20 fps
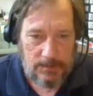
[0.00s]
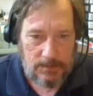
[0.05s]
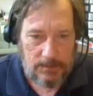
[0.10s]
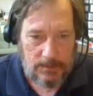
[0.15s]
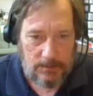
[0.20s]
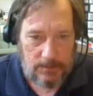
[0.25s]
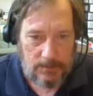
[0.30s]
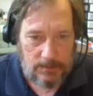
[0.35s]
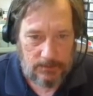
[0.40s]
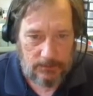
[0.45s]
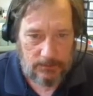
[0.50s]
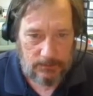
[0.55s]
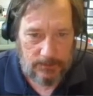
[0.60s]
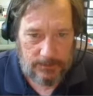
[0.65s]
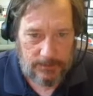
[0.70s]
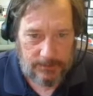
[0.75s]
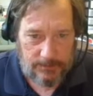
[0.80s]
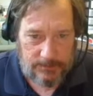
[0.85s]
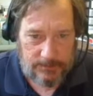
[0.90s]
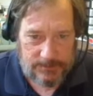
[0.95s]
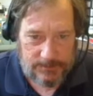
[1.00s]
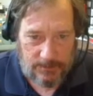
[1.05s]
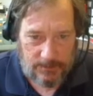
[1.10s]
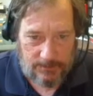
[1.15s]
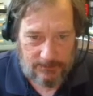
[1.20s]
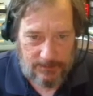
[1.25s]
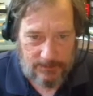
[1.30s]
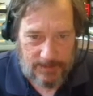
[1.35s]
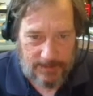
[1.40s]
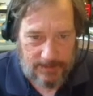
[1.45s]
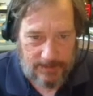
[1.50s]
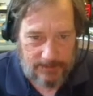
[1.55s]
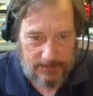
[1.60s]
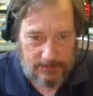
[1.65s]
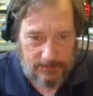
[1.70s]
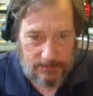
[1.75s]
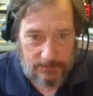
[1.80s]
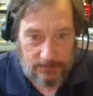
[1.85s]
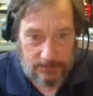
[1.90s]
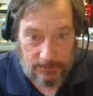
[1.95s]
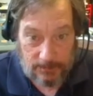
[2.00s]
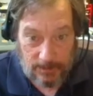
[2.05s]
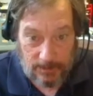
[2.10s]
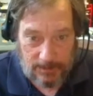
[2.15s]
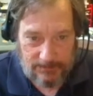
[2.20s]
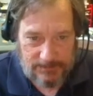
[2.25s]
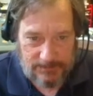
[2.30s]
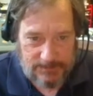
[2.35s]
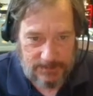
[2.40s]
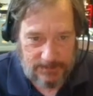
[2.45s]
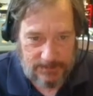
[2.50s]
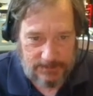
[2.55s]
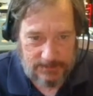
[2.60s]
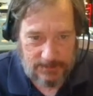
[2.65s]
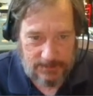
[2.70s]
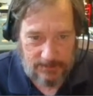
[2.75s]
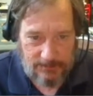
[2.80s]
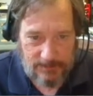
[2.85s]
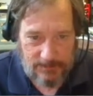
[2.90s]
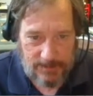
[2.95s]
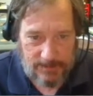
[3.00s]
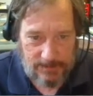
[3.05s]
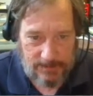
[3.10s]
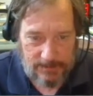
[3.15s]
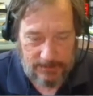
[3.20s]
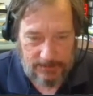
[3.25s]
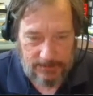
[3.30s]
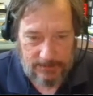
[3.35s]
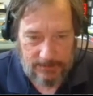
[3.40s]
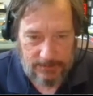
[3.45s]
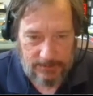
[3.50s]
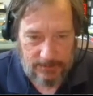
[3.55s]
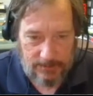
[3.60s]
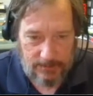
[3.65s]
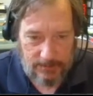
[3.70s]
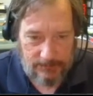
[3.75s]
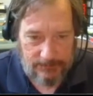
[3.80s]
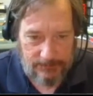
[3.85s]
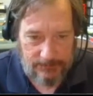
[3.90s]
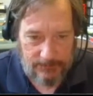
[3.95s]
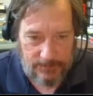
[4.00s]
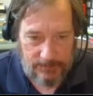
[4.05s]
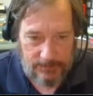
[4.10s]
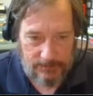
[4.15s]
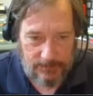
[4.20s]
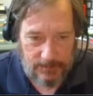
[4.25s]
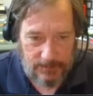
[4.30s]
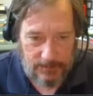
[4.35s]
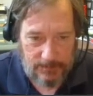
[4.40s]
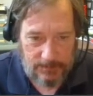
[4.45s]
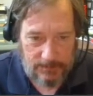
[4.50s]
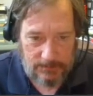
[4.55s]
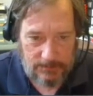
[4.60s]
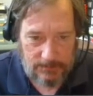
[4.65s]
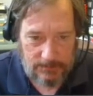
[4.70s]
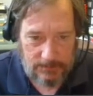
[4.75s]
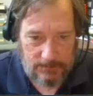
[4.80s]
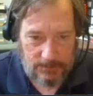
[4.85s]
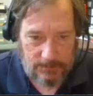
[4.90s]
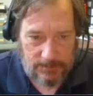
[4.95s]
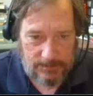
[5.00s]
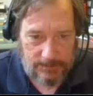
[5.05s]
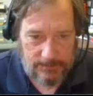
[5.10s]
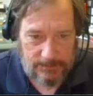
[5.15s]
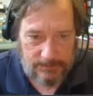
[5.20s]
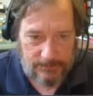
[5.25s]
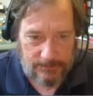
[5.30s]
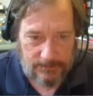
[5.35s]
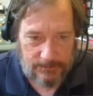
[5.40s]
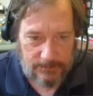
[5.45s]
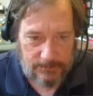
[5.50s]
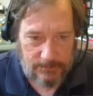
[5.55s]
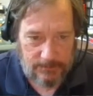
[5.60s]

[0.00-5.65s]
Roundup is off patent, or glyphosate is off patent, and there are a lot of different